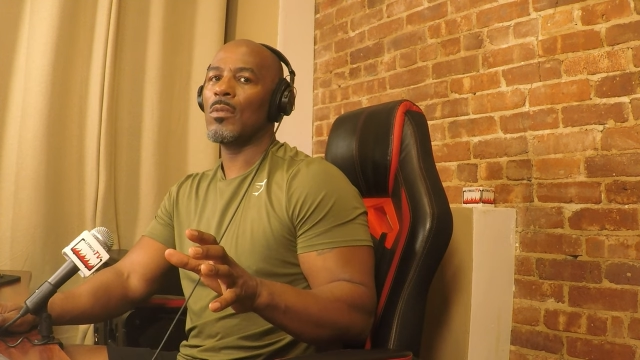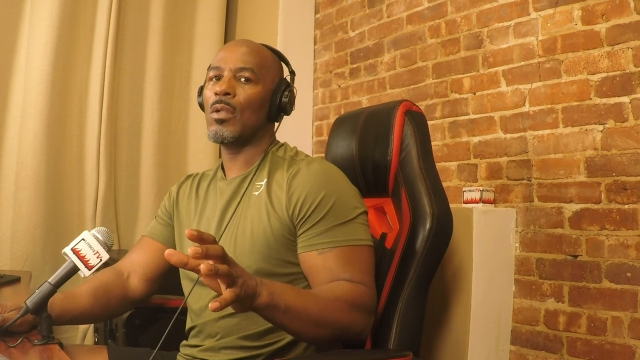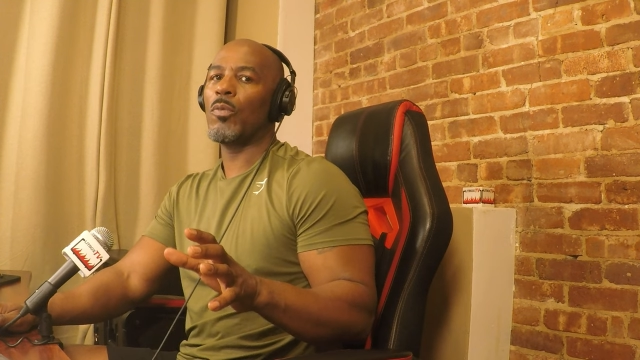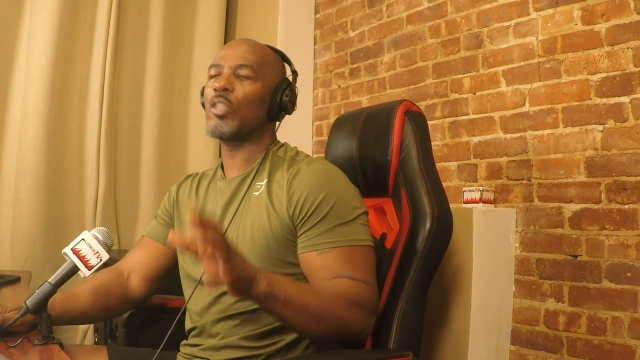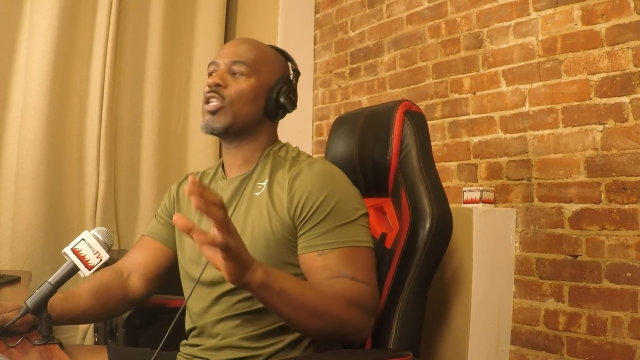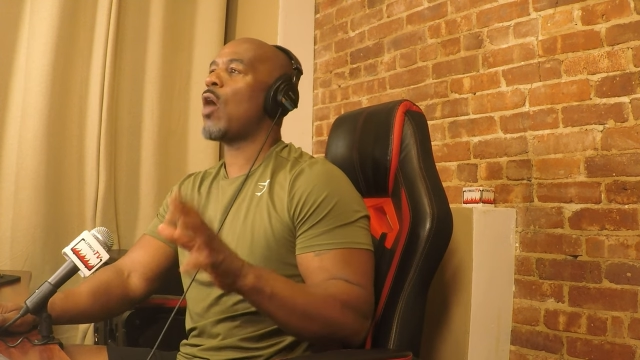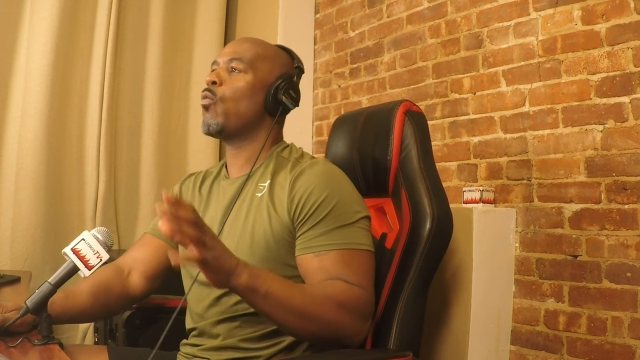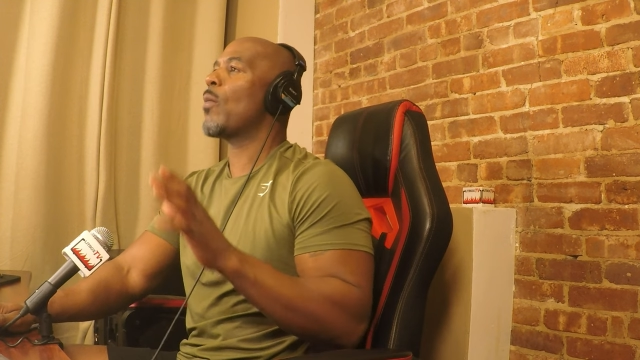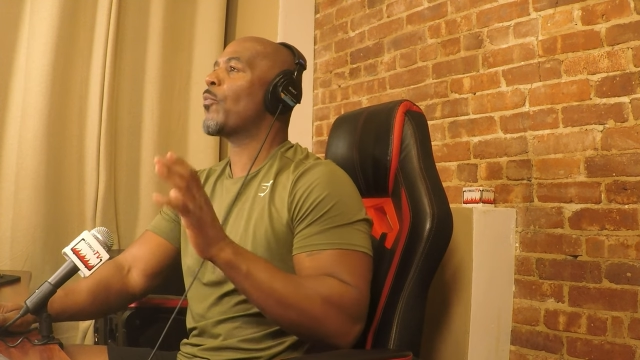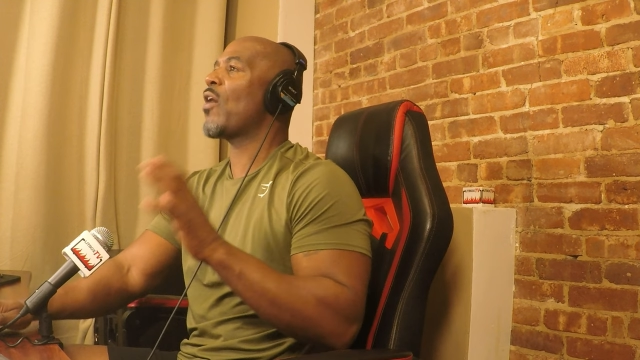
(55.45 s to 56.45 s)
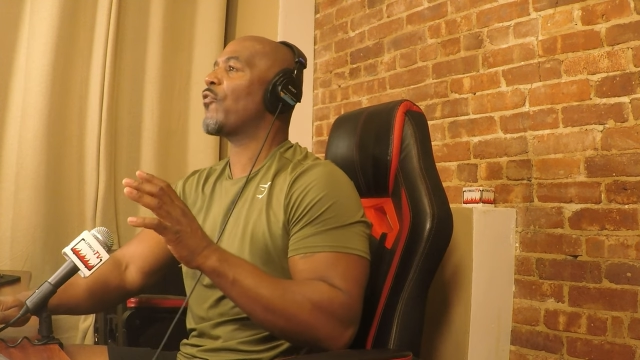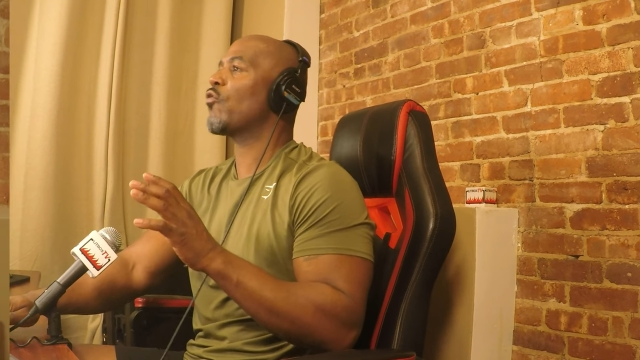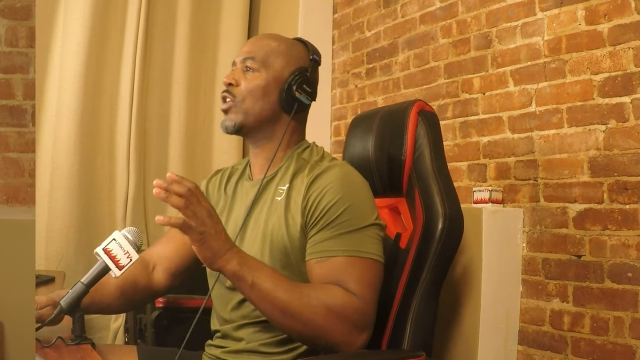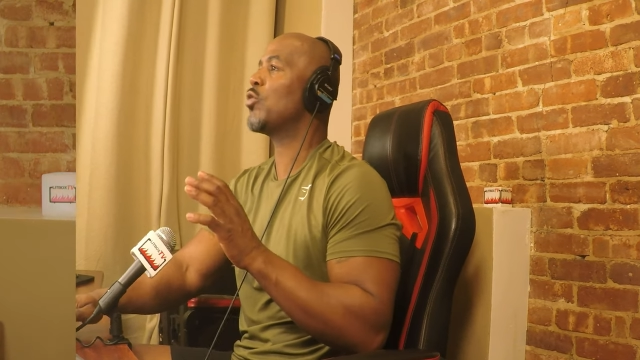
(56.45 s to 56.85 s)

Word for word: but y'all want preferential